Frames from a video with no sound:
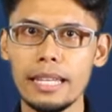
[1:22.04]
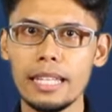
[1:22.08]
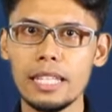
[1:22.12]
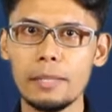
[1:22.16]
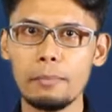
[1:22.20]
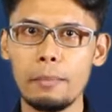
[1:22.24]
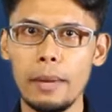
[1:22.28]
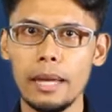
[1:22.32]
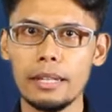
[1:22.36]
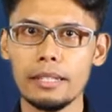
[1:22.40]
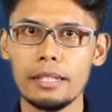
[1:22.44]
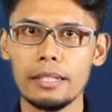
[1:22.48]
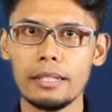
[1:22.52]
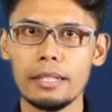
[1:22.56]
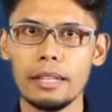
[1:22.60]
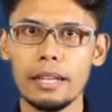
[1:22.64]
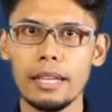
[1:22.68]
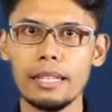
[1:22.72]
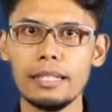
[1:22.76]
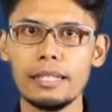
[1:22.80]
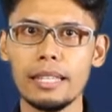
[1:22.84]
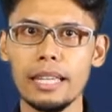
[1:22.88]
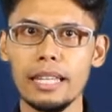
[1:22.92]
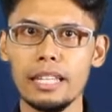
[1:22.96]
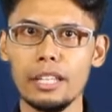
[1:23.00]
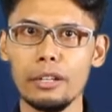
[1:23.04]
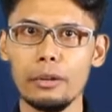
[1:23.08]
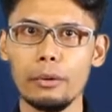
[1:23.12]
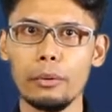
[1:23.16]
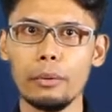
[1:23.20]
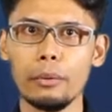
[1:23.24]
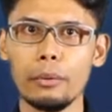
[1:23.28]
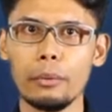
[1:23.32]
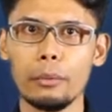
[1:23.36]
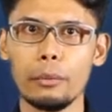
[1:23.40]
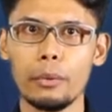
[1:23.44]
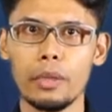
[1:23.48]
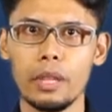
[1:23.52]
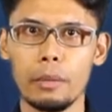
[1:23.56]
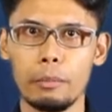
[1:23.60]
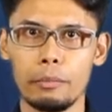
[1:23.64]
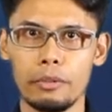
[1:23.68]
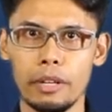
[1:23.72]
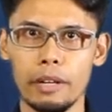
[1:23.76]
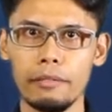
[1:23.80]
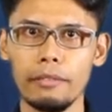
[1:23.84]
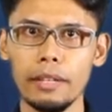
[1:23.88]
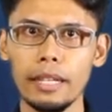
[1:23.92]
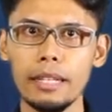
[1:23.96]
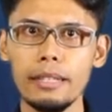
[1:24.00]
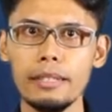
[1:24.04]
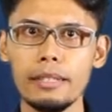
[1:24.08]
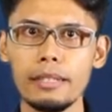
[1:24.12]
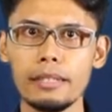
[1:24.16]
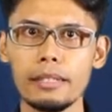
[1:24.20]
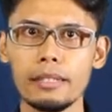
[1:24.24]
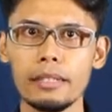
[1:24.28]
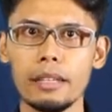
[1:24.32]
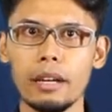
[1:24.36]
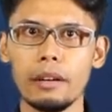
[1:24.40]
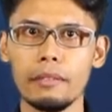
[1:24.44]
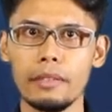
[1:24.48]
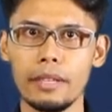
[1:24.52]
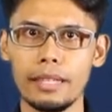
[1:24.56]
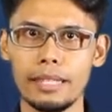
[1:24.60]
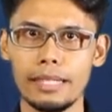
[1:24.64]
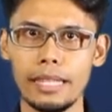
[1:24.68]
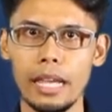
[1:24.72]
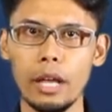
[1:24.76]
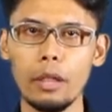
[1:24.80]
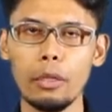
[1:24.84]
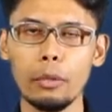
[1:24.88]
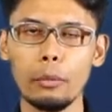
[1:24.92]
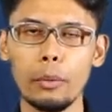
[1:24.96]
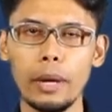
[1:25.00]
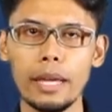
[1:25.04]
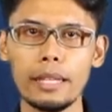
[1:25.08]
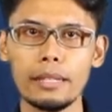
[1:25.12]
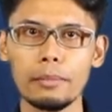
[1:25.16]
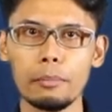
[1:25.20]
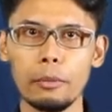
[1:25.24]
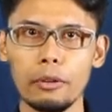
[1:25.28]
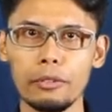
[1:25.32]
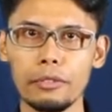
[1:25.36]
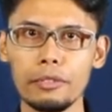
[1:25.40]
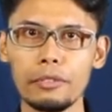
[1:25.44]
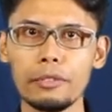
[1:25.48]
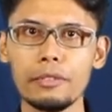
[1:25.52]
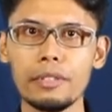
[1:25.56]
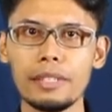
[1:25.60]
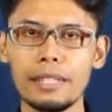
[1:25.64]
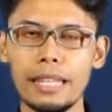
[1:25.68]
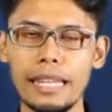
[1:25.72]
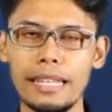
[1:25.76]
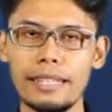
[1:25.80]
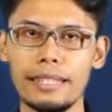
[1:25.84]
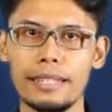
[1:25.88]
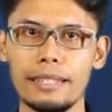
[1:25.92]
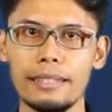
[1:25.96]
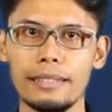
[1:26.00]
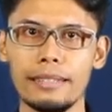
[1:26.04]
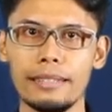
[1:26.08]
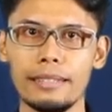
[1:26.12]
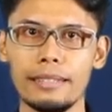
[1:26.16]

expected to continue with the prevalence of the southwest monsoon season.